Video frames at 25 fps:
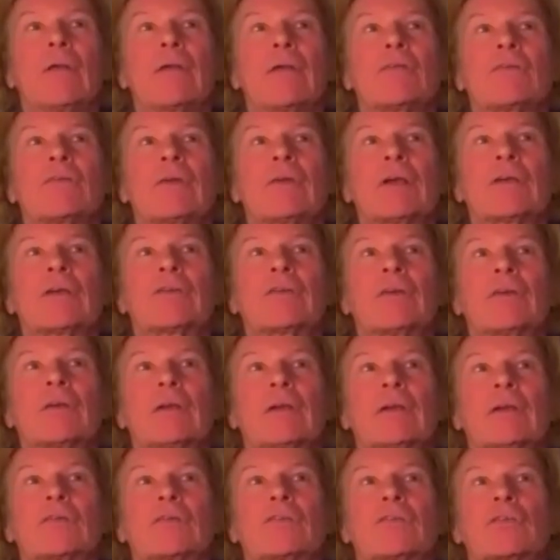there's such an
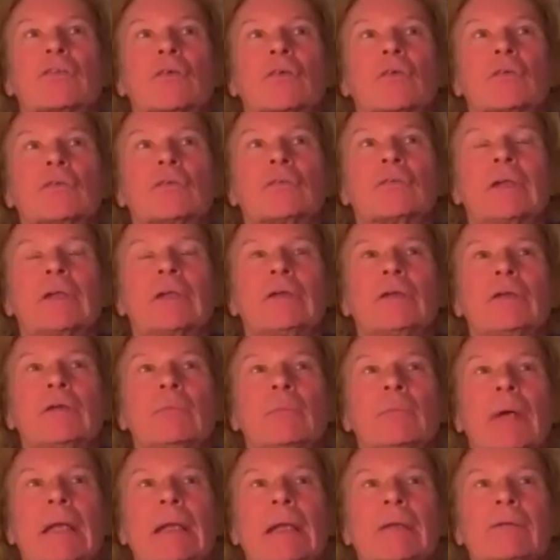extraordinary
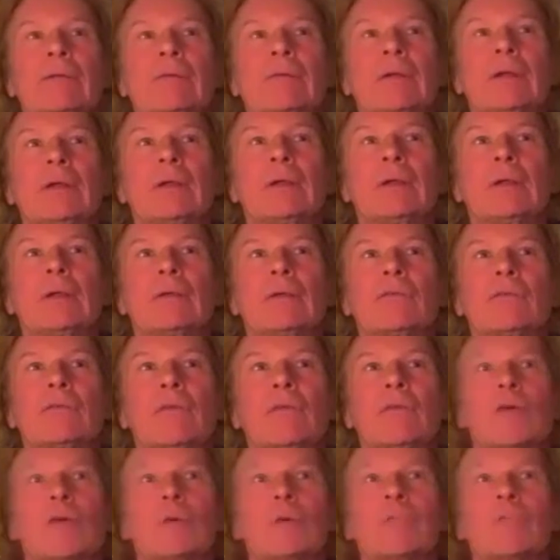humanity in his
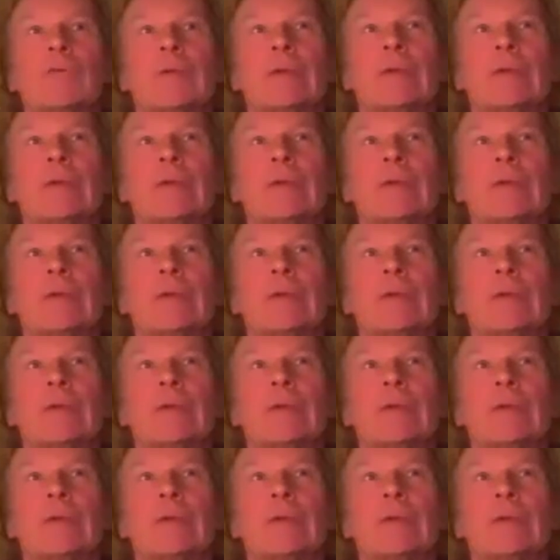films,